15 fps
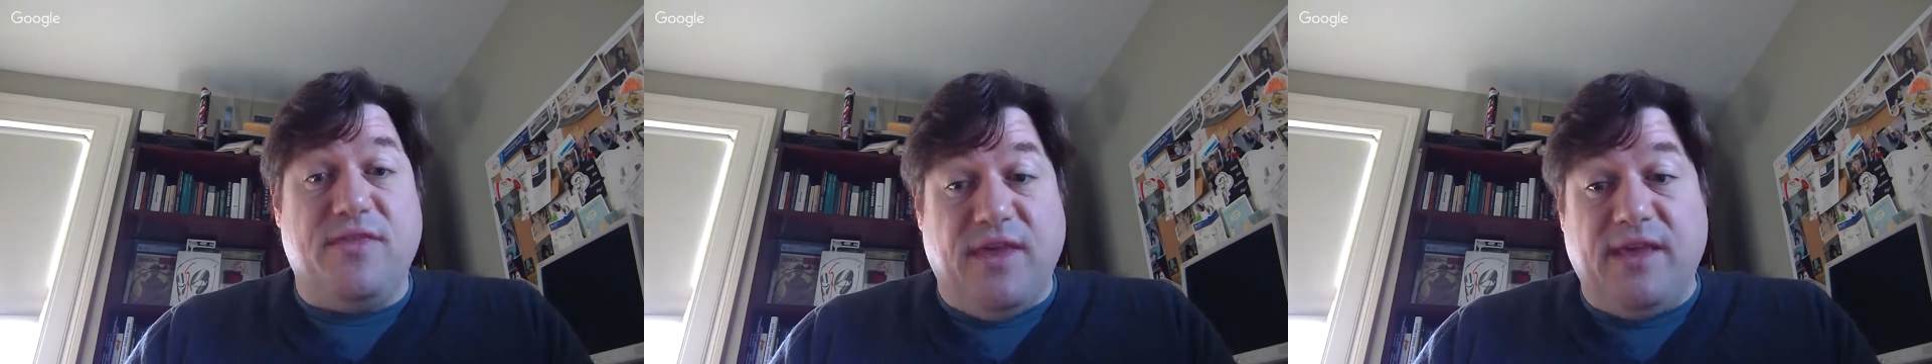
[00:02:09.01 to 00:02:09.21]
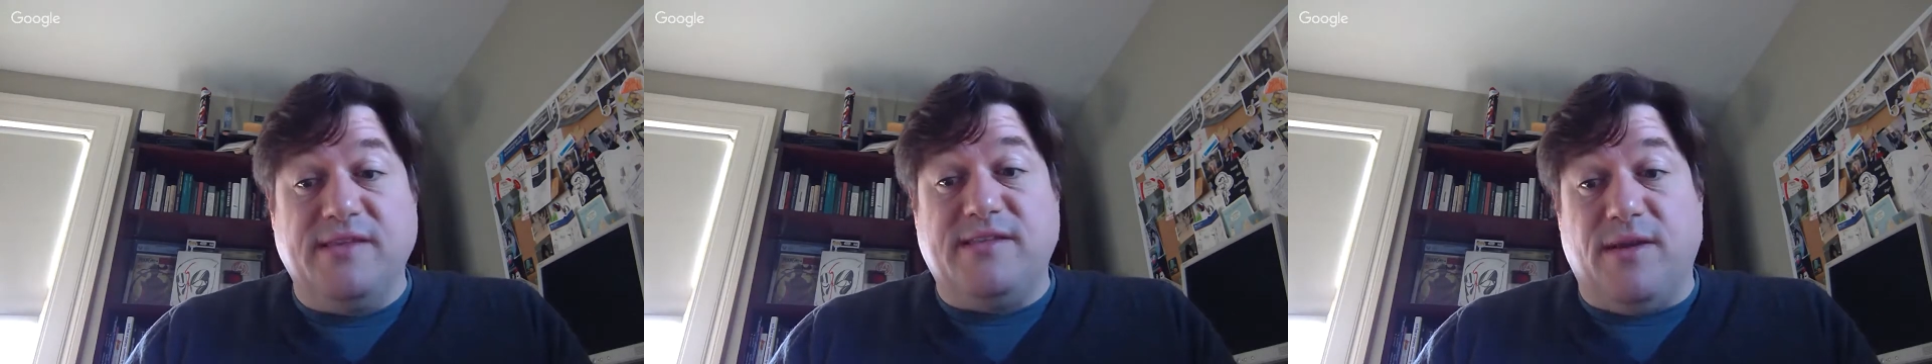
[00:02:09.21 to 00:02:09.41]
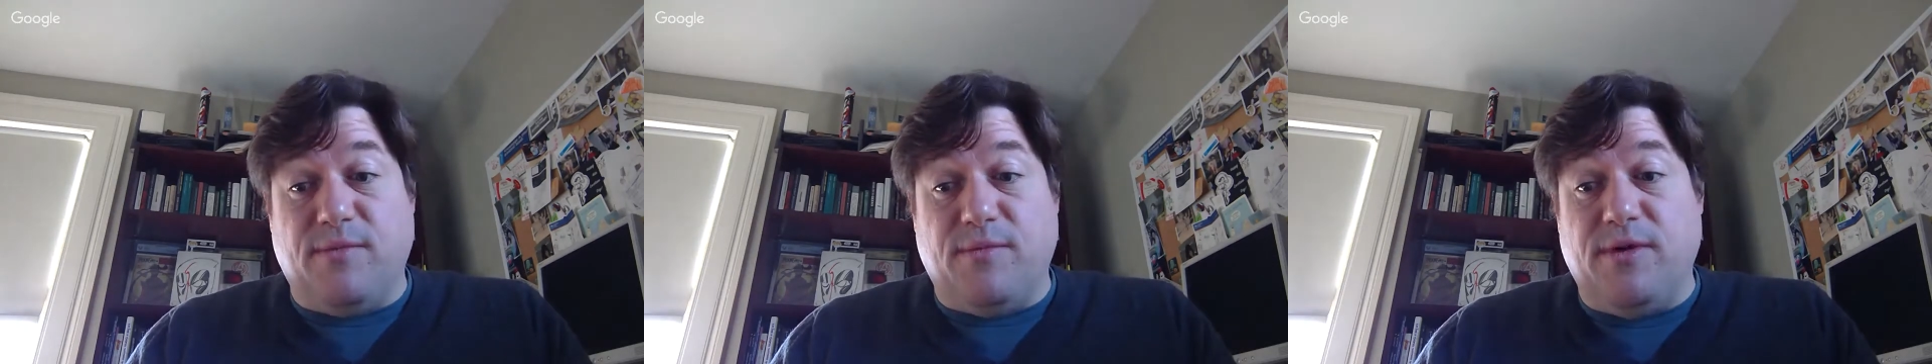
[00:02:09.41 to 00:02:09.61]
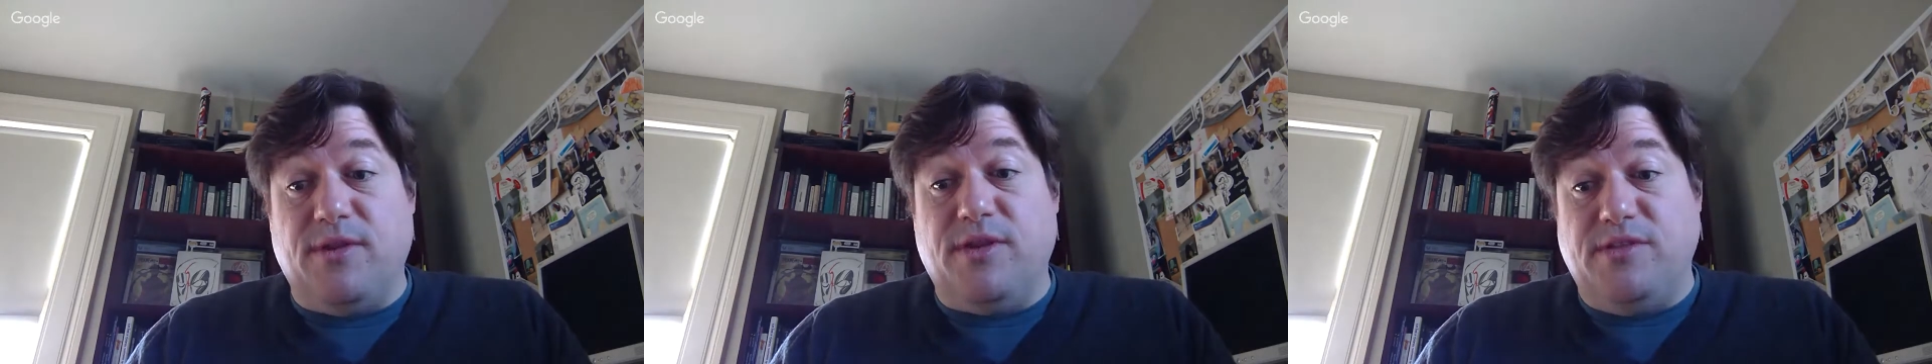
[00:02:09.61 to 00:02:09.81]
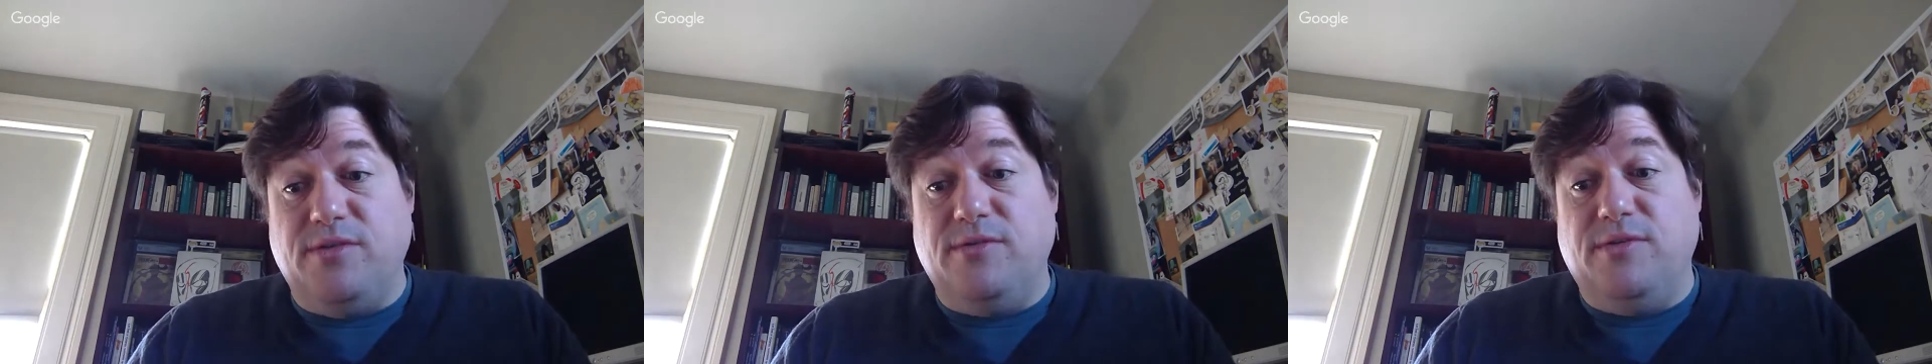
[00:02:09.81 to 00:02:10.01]
things that
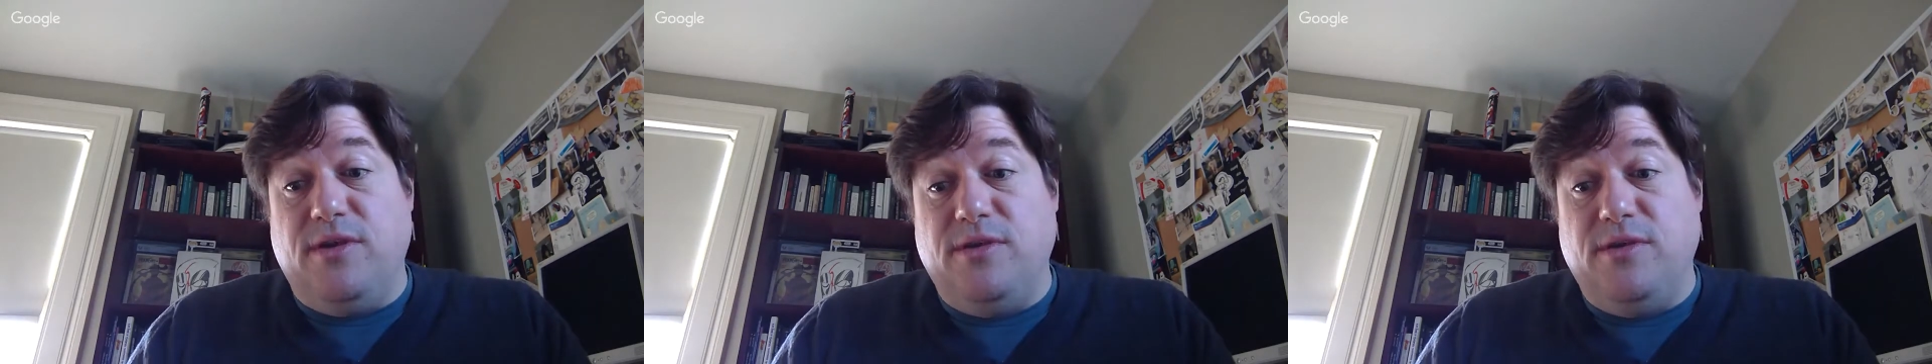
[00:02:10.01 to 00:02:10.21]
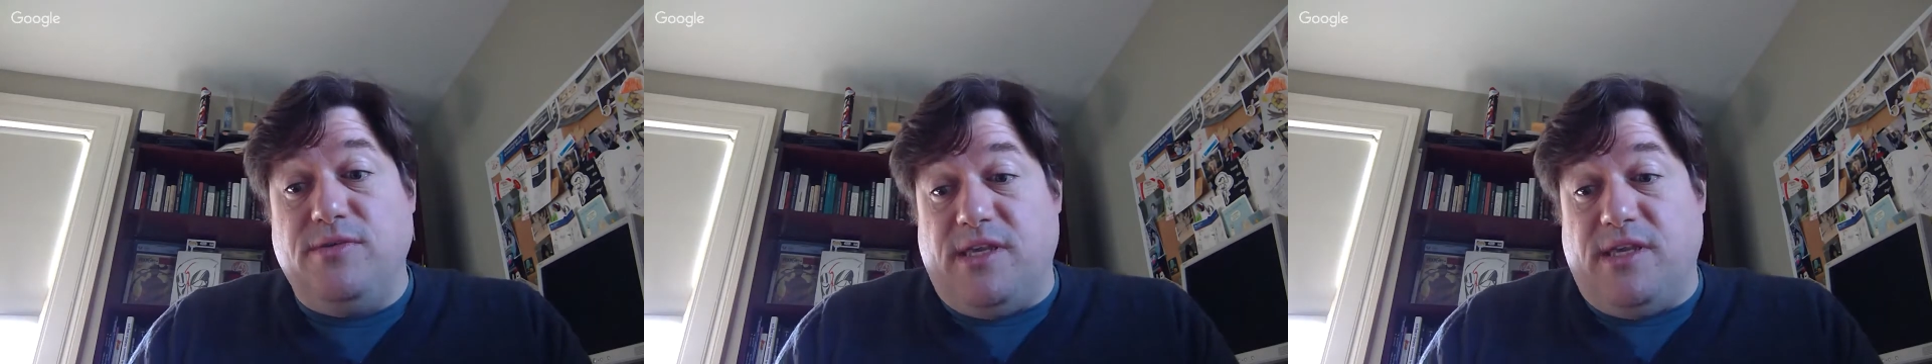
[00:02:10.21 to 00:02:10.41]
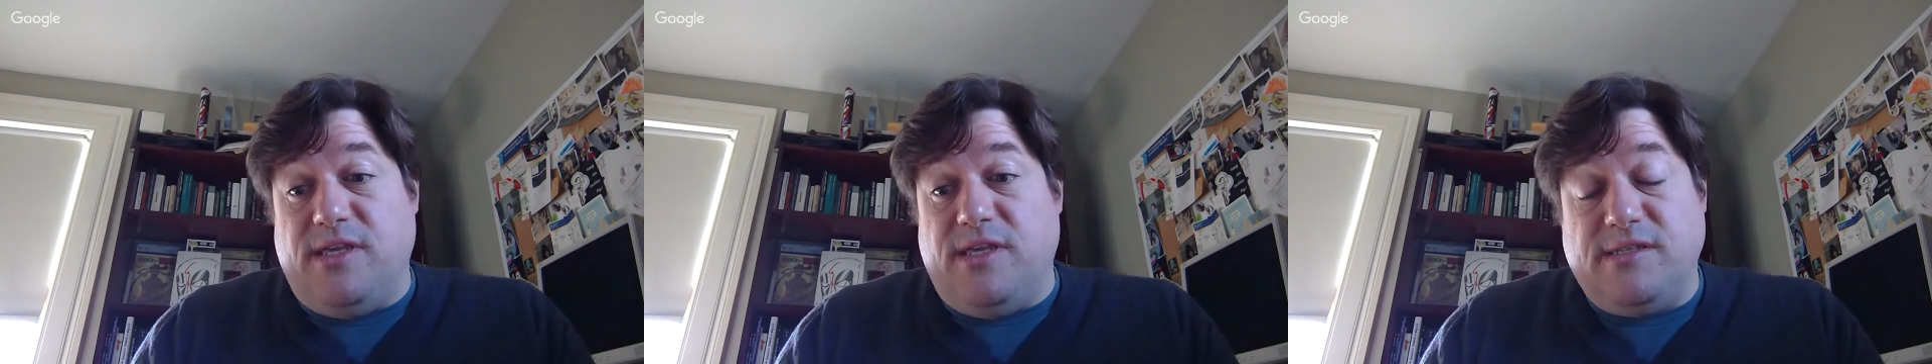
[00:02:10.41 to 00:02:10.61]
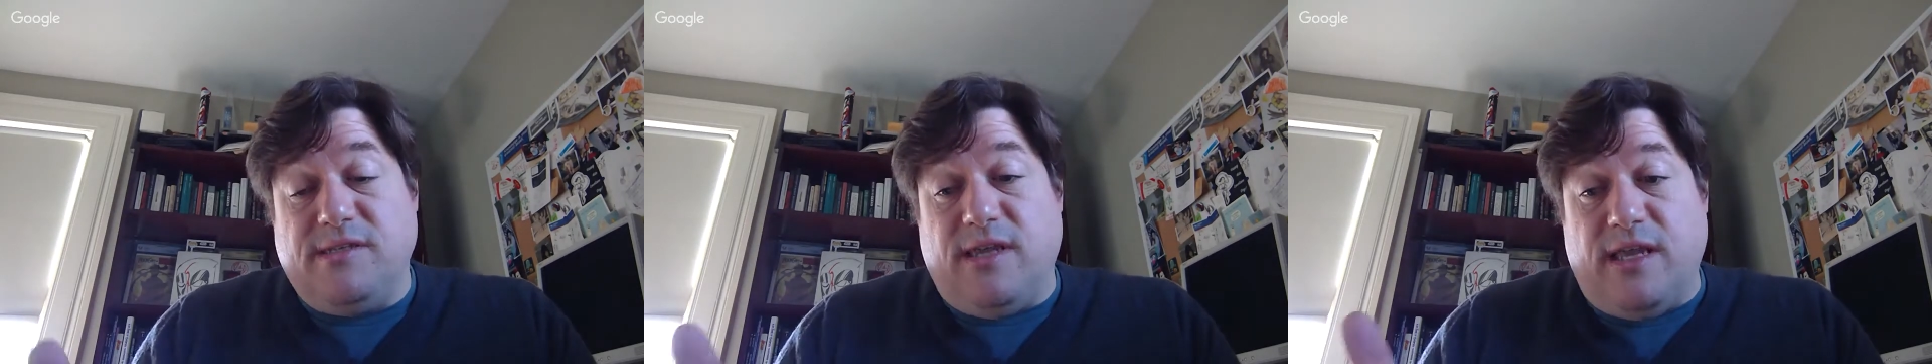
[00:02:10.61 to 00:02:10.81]
really do use these